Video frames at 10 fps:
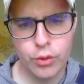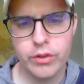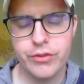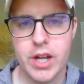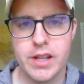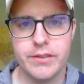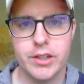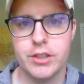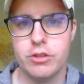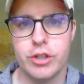Or if you're not living
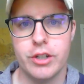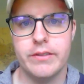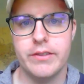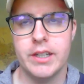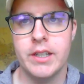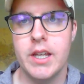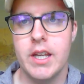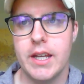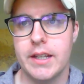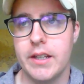on the street, you're living
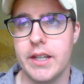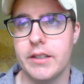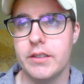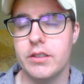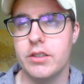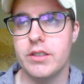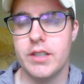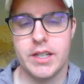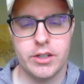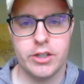in like just
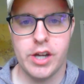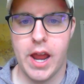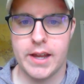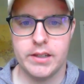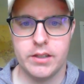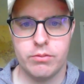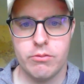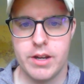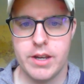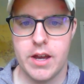like a shack that's
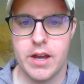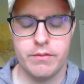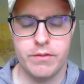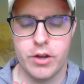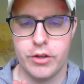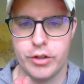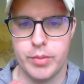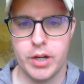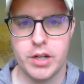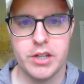run down and falling
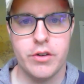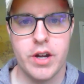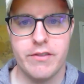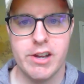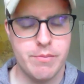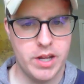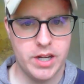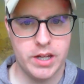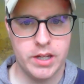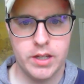apart. You don't have any
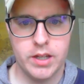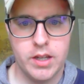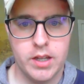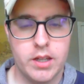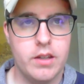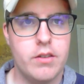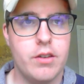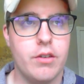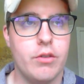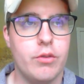money
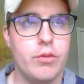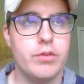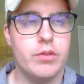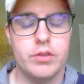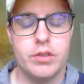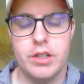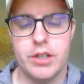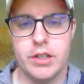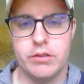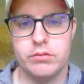to, you
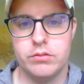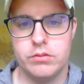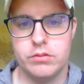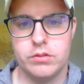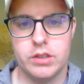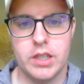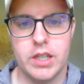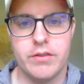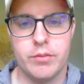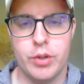know,
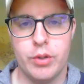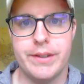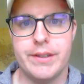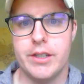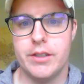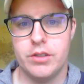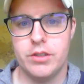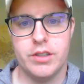even put windows.